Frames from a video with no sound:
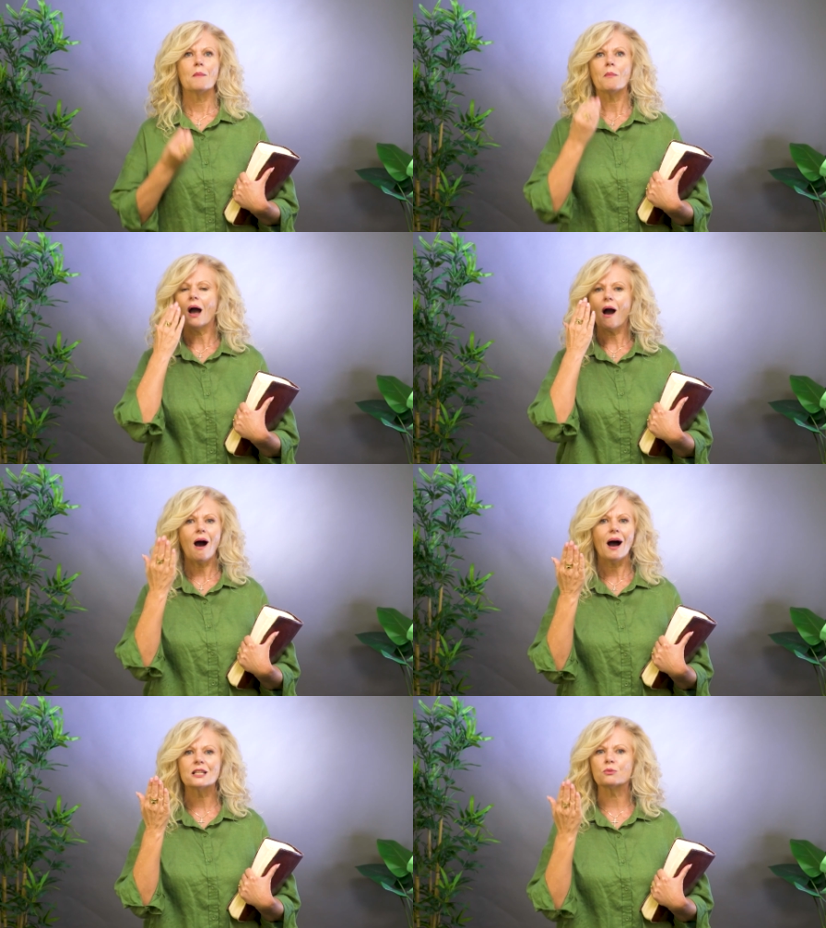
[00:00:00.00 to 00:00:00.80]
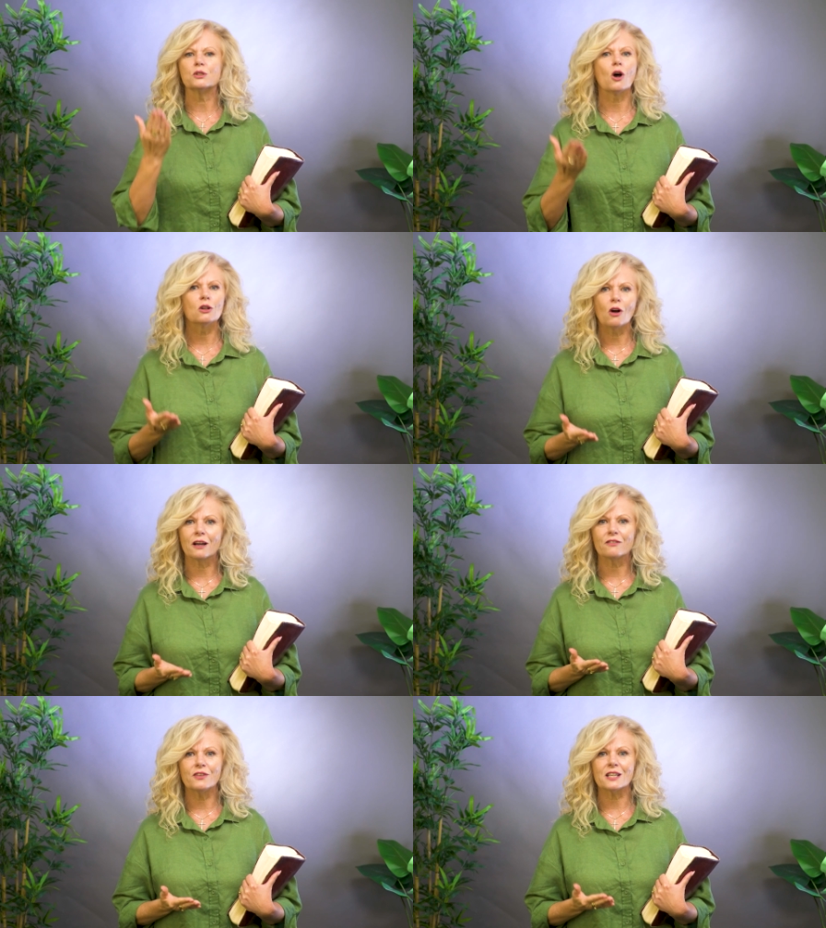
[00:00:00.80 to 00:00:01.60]
My eyes were no
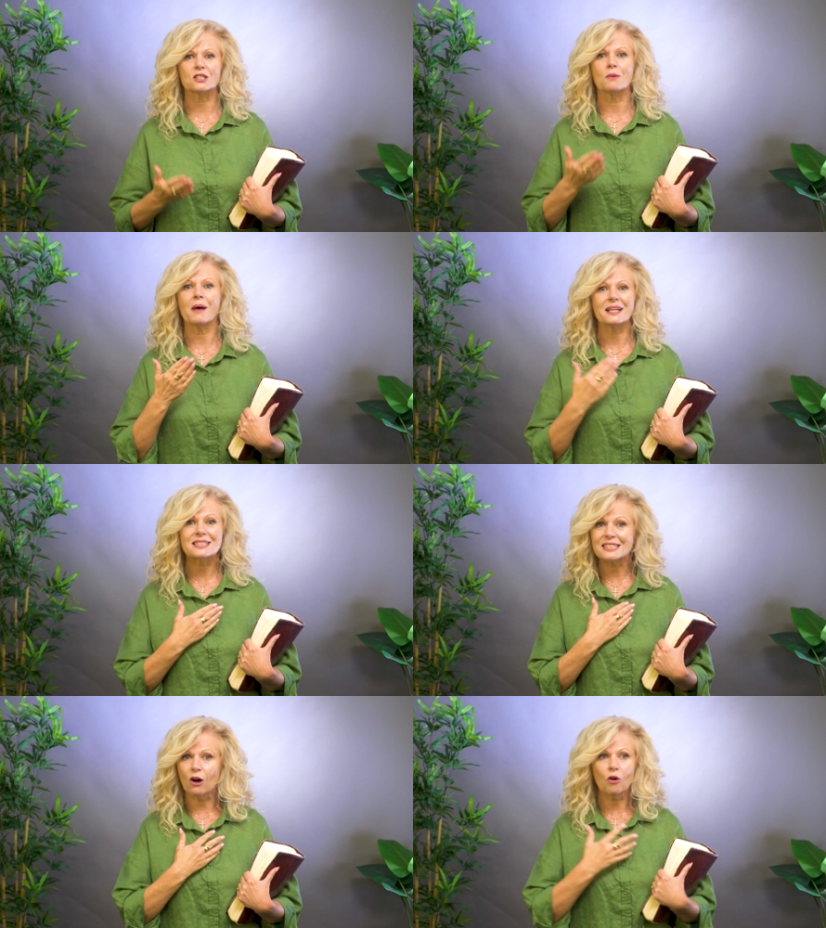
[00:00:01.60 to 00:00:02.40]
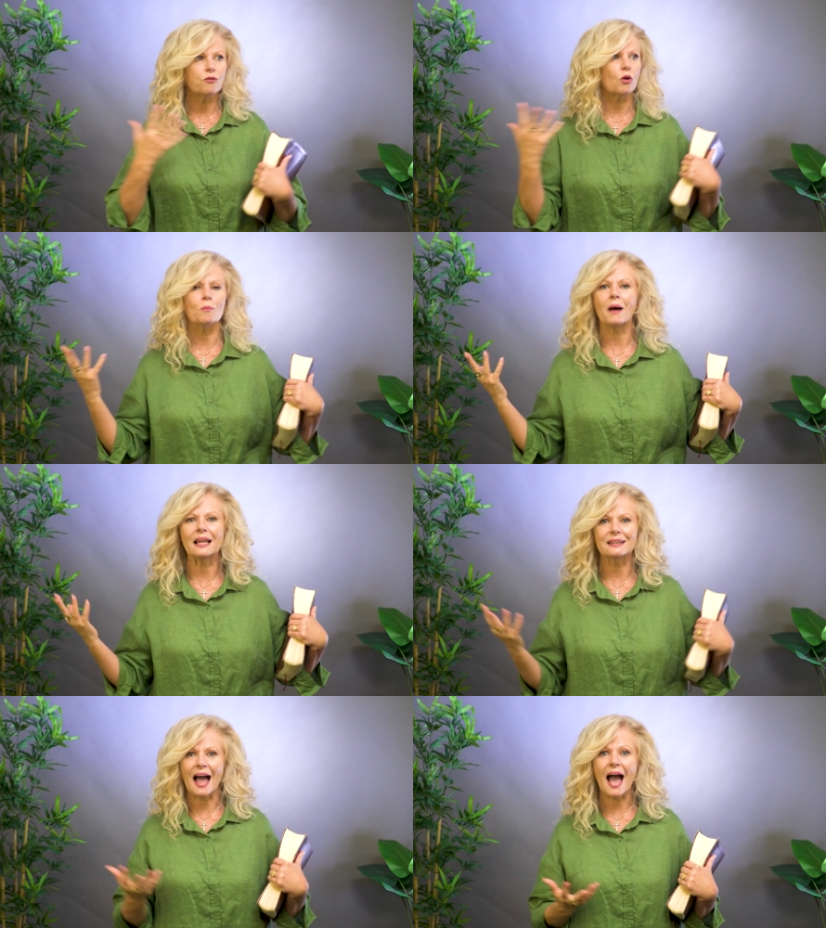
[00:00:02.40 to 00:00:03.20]
longer fixed on myself or
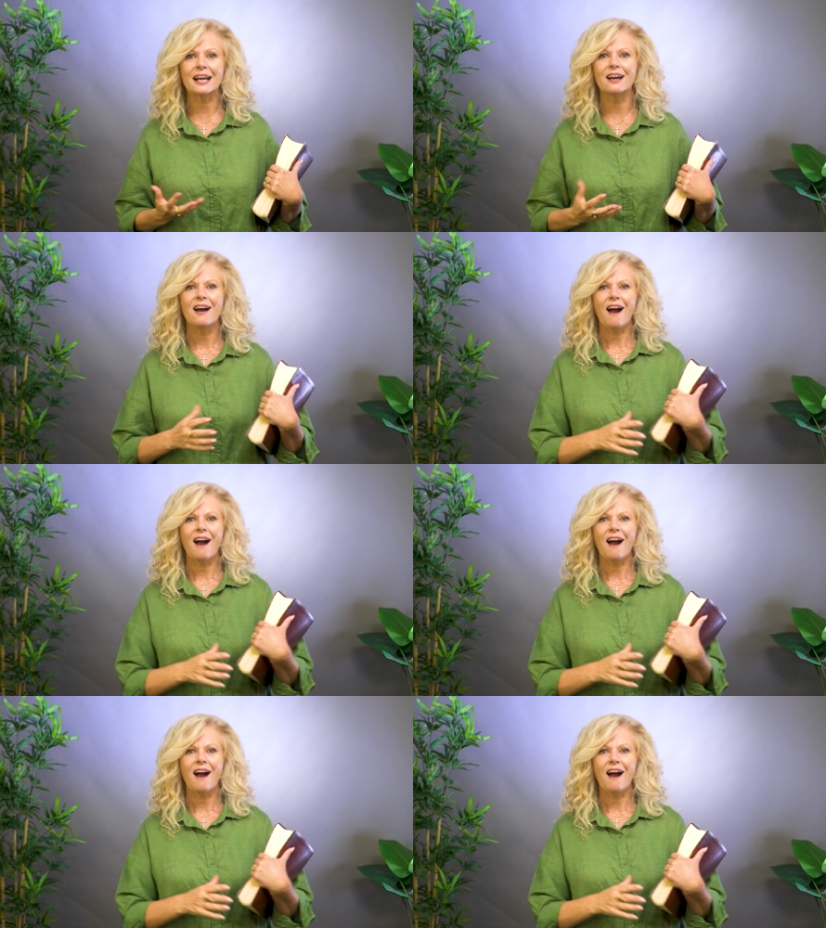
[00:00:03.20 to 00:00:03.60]
my lack.